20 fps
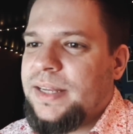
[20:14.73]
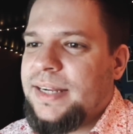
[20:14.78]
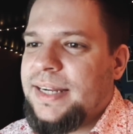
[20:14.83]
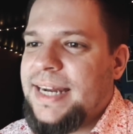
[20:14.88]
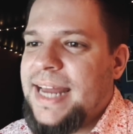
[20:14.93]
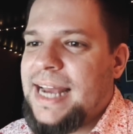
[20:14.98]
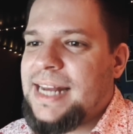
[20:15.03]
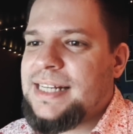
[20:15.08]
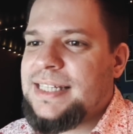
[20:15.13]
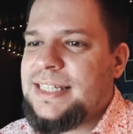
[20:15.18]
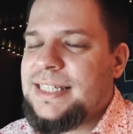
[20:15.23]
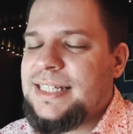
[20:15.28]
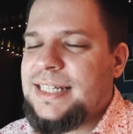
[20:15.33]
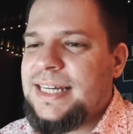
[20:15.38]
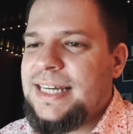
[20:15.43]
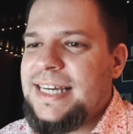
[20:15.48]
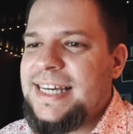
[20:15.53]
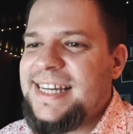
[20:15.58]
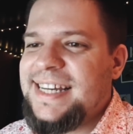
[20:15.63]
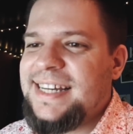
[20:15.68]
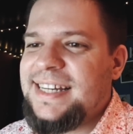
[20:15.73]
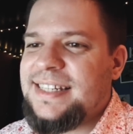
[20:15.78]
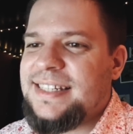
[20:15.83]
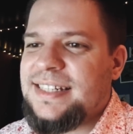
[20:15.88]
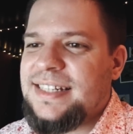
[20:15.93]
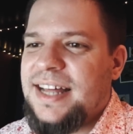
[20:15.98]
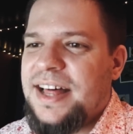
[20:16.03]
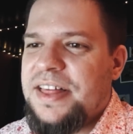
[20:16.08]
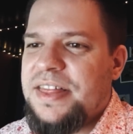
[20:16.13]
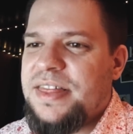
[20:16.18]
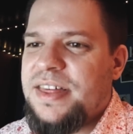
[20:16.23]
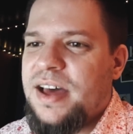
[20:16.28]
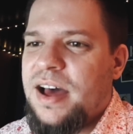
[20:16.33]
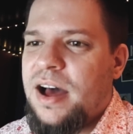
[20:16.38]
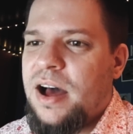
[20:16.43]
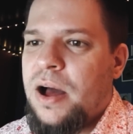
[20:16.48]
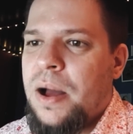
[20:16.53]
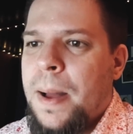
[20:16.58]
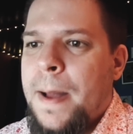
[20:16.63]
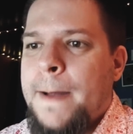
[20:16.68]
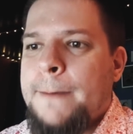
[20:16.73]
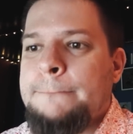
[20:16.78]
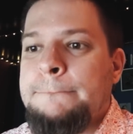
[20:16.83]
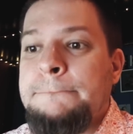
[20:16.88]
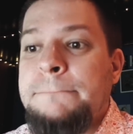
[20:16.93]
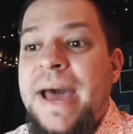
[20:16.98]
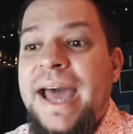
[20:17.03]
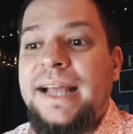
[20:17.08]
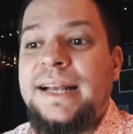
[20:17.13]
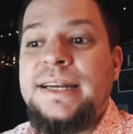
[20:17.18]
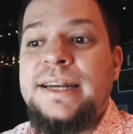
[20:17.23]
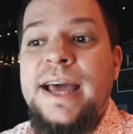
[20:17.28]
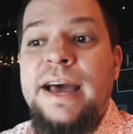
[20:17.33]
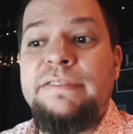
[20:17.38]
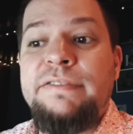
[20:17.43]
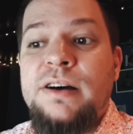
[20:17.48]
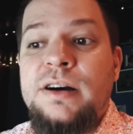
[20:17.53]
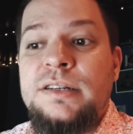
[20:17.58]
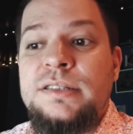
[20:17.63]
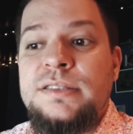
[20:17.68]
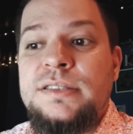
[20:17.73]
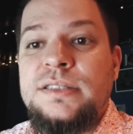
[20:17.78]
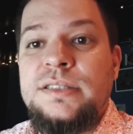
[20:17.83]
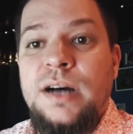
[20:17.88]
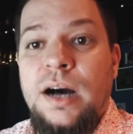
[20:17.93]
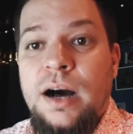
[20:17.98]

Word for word: Next is the Magnavox